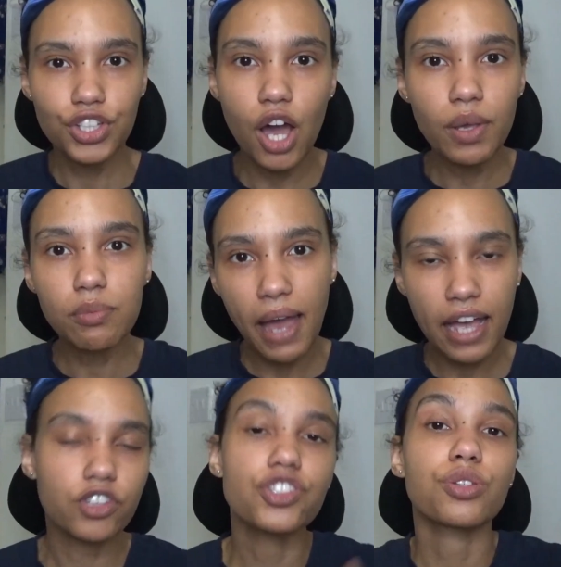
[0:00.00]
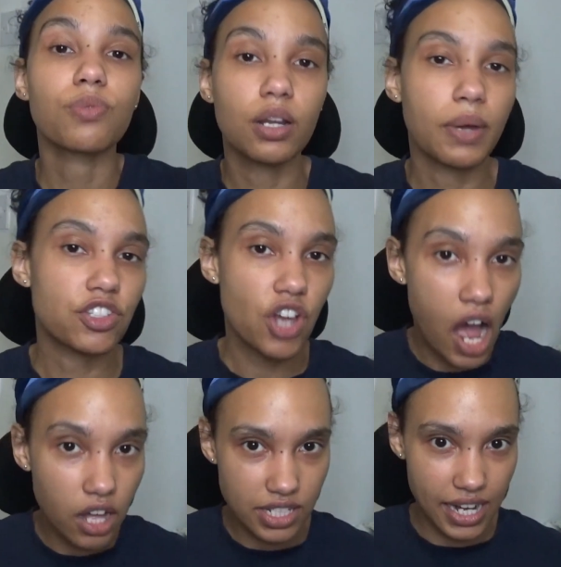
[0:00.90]
Going back to the runaway
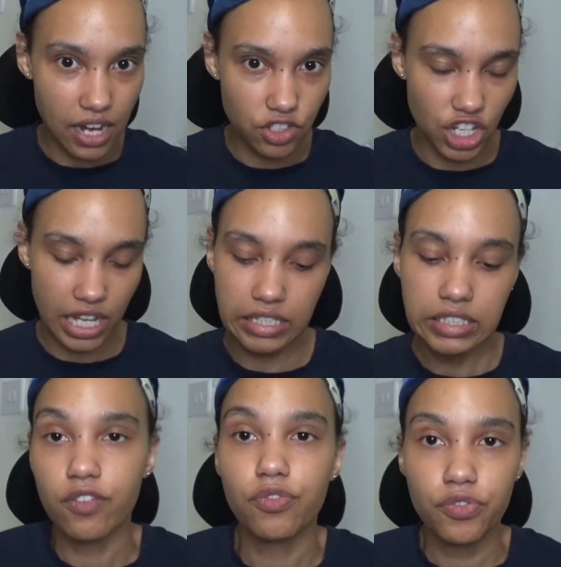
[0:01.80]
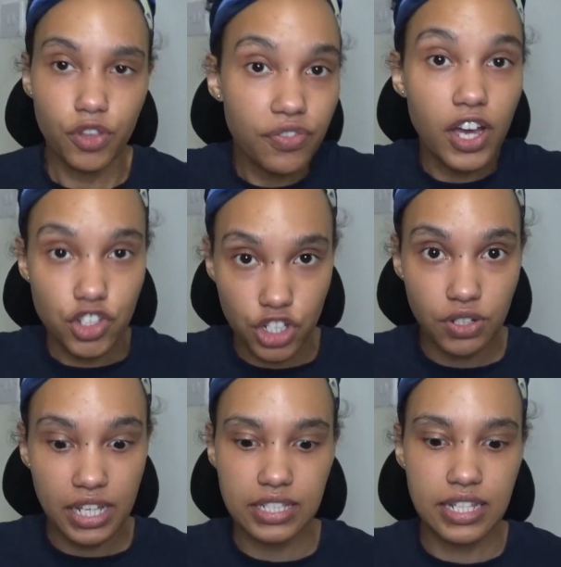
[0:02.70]
child analogy, if the first
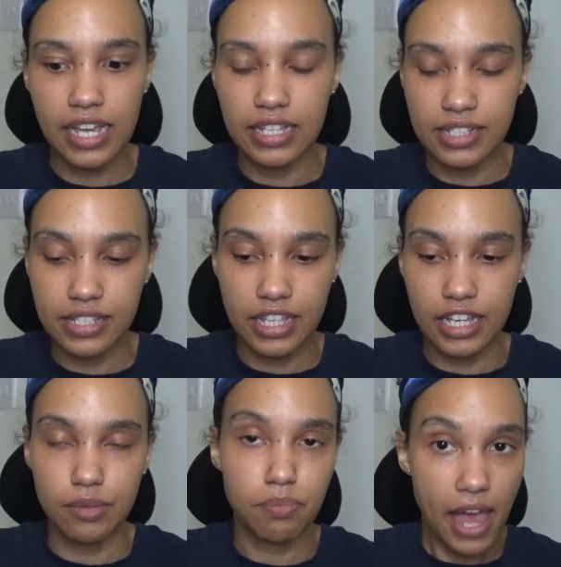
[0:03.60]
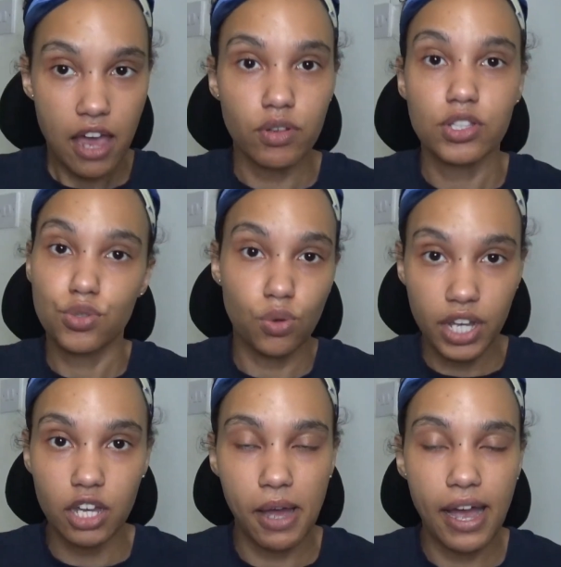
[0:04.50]
unit is the parents
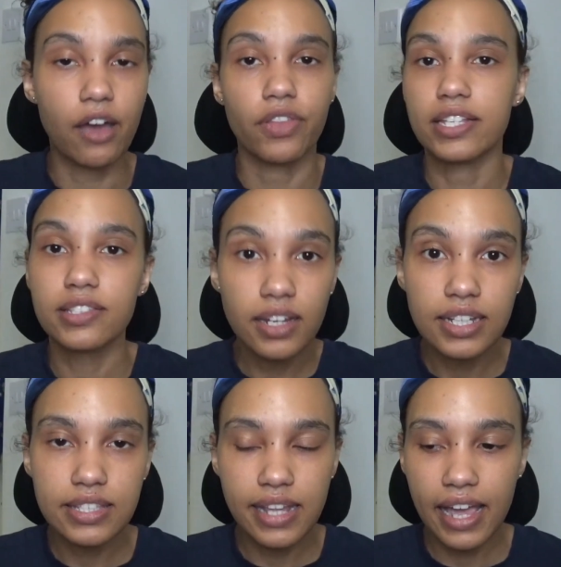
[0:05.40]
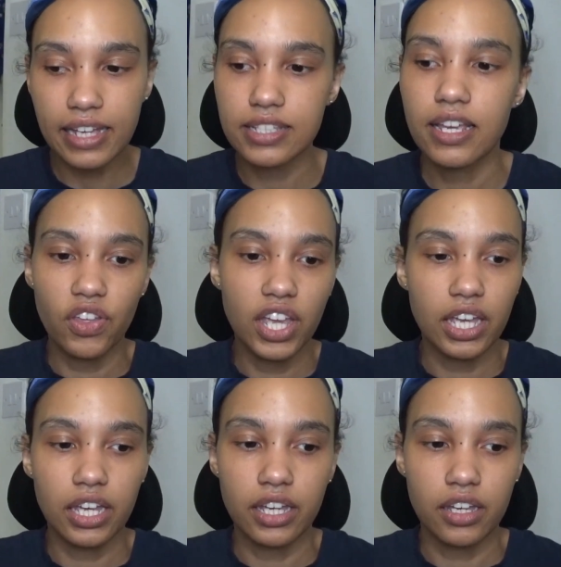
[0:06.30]
talking about how their son is late,
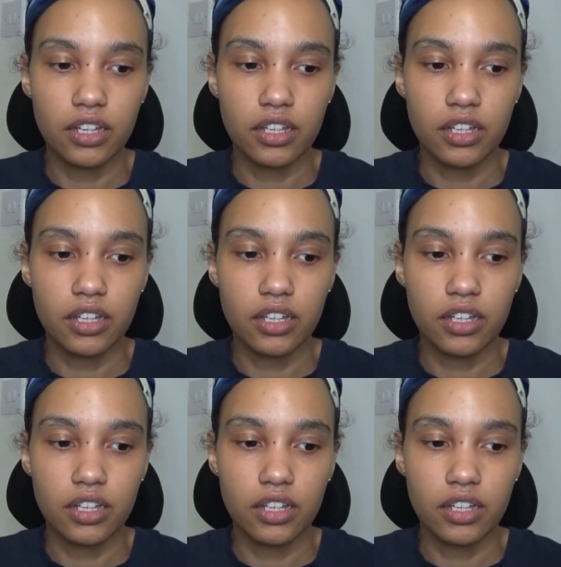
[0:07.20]
the